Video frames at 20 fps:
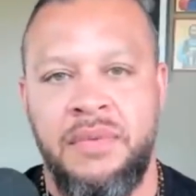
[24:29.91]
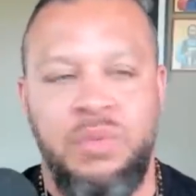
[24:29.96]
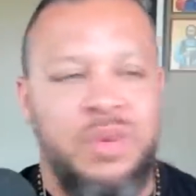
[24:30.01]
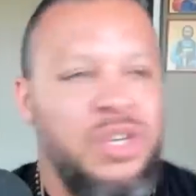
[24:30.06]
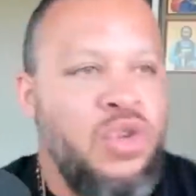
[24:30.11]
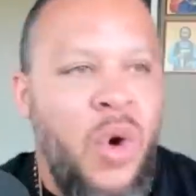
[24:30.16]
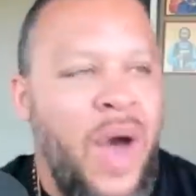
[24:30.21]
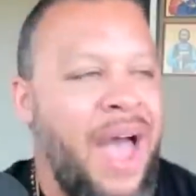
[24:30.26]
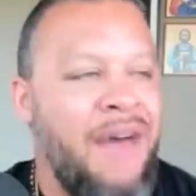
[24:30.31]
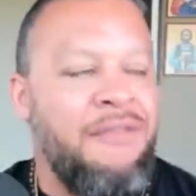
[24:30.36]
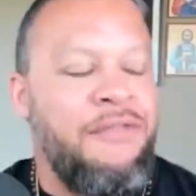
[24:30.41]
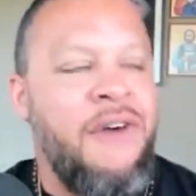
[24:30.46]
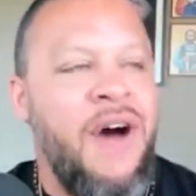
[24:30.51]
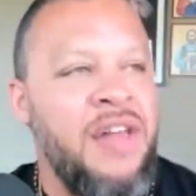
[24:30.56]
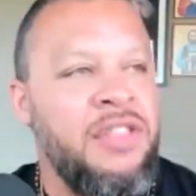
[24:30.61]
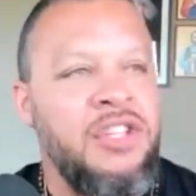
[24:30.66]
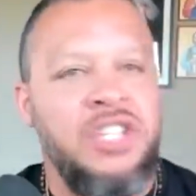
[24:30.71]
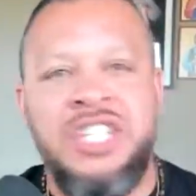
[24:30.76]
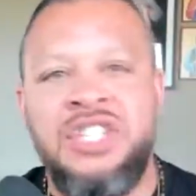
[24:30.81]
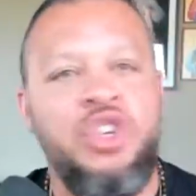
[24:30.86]
We don't have
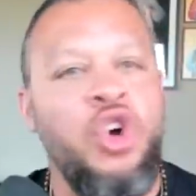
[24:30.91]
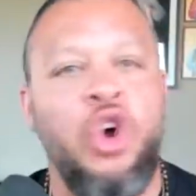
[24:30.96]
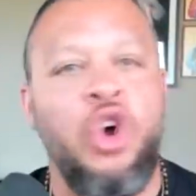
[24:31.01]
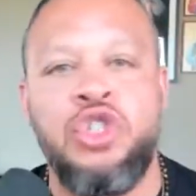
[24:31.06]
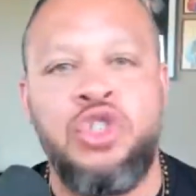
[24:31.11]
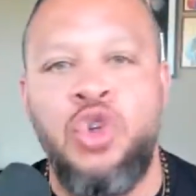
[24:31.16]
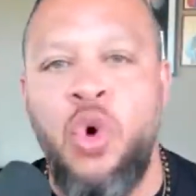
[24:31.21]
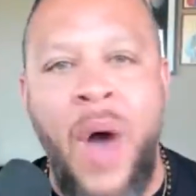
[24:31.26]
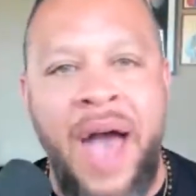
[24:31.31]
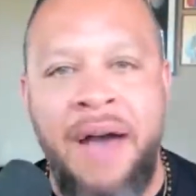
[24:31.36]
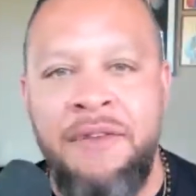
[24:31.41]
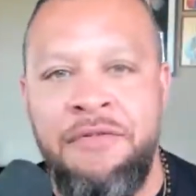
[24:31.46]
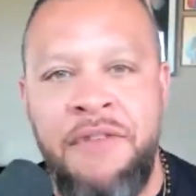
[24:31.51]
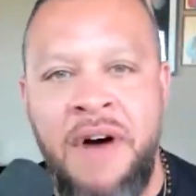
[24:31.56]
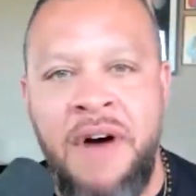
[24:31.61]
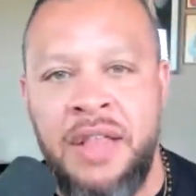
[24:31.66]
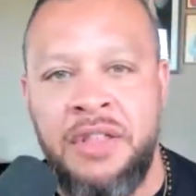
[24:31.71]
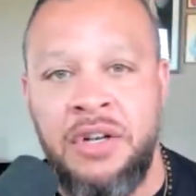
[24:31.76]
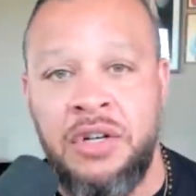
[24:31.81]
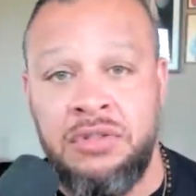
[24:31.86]
fathers. These girls don't have
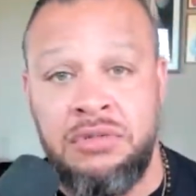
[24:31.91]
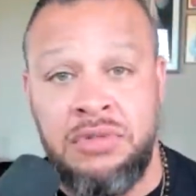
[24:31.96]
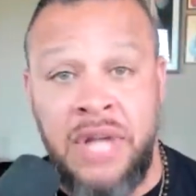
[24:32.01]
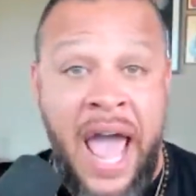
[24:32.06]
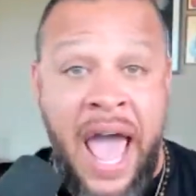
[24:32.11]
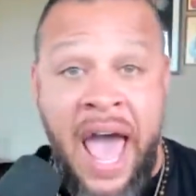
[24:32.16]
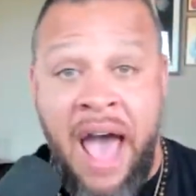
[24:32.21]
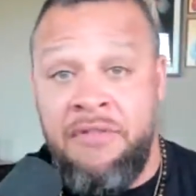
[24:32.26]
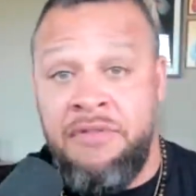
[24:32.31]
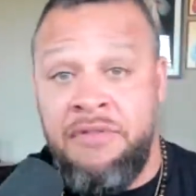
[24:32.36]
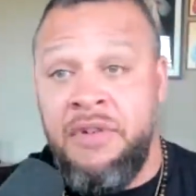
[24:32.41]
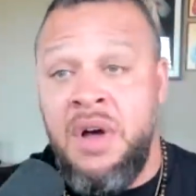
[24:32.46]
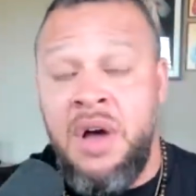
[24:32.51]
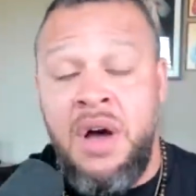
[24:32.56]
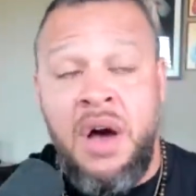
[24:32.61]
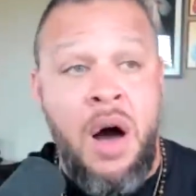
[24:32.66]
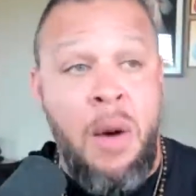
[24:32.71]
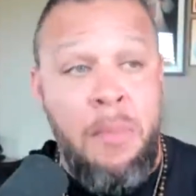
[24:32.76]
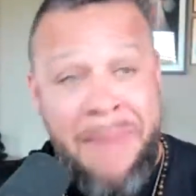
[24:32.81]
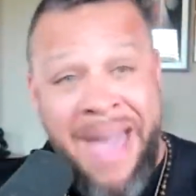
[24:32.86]
fathers. They have
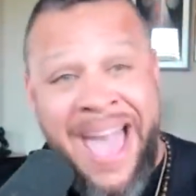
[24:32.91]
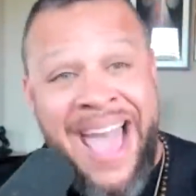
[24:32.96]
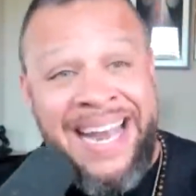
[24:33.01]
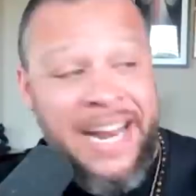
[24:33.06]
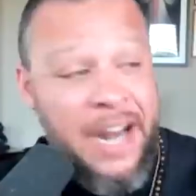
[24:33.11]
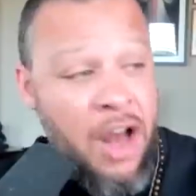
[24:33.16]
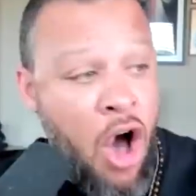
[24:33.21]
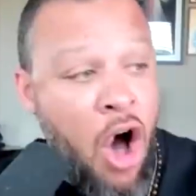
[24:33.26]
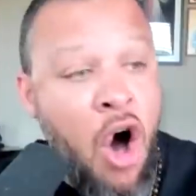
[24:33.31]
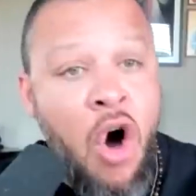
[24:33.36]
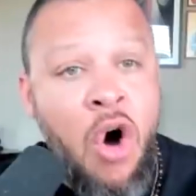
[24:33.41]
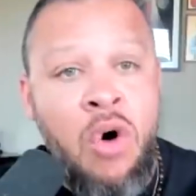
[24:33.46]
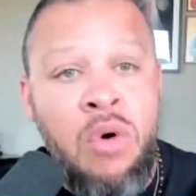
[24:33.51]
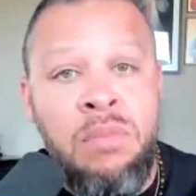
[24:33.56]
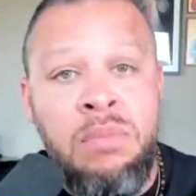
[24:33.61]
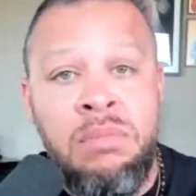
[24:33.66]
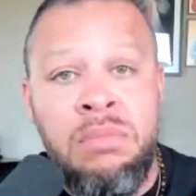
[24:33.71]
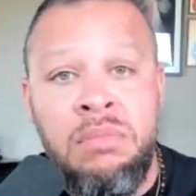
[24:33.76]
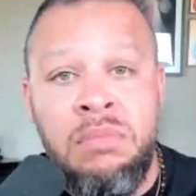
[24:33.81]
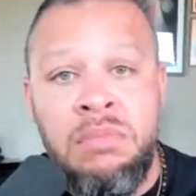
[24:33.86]
a man at
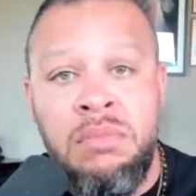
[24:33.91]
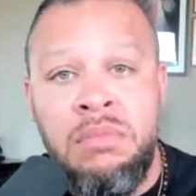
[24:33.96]
home